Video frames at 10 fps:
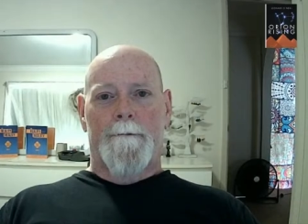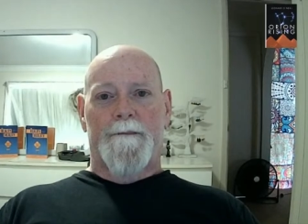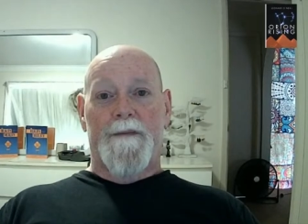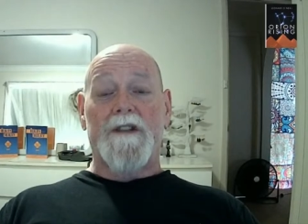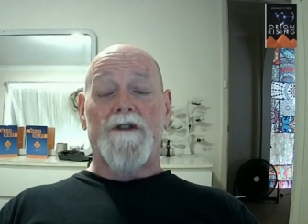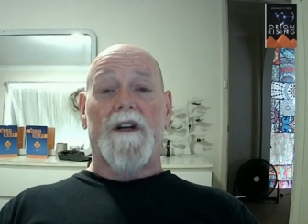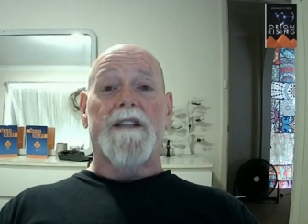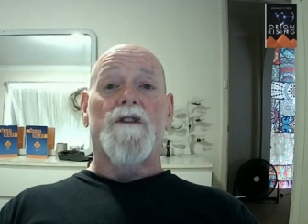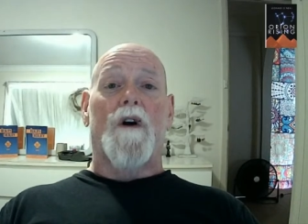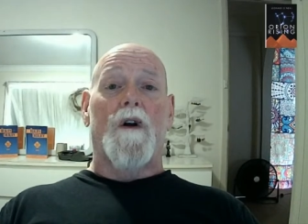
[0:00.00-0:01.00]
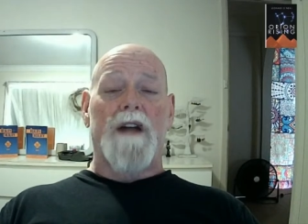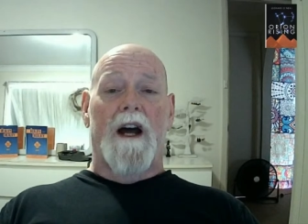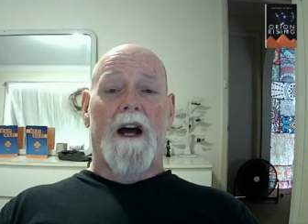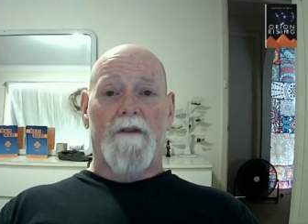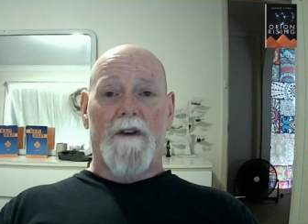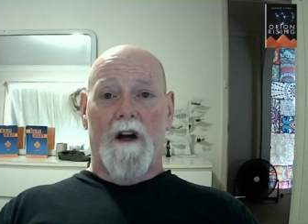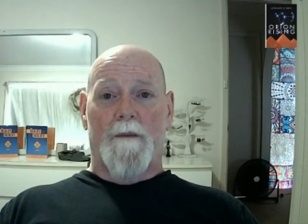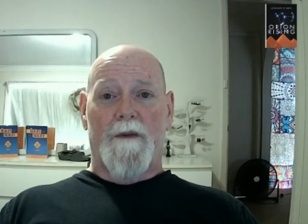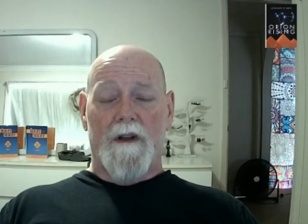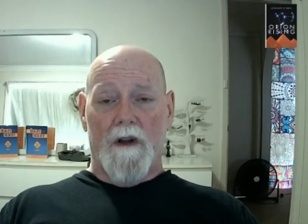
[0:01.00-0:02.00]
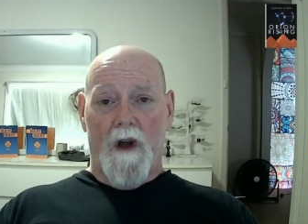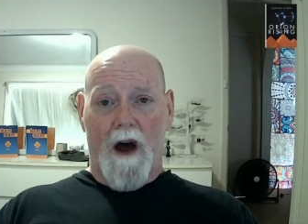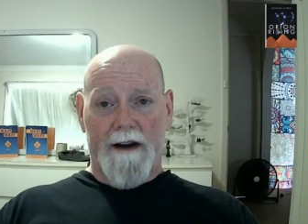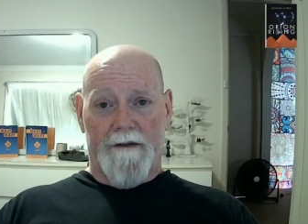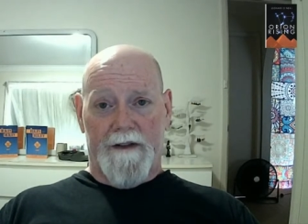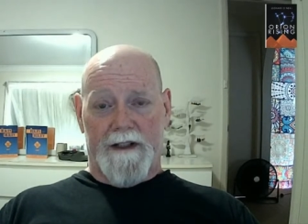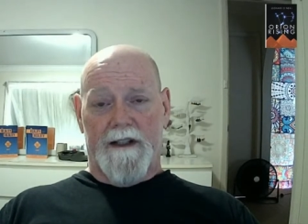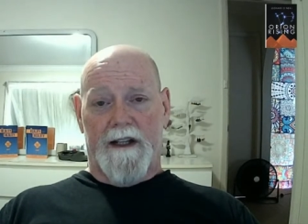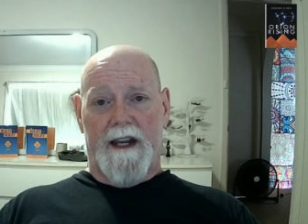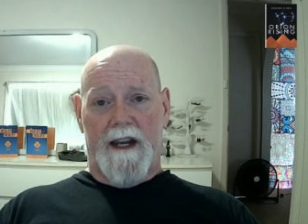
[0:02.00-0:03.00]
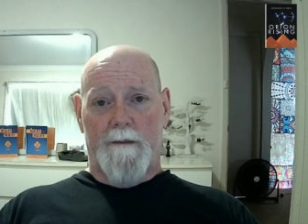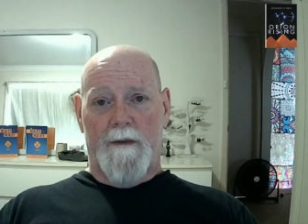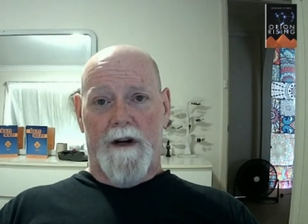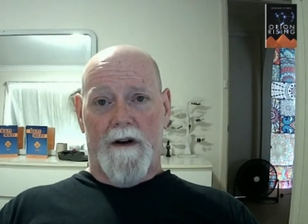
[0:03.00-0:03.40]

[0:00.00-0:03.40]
because you guys called out for help. There's a lot of us that came here.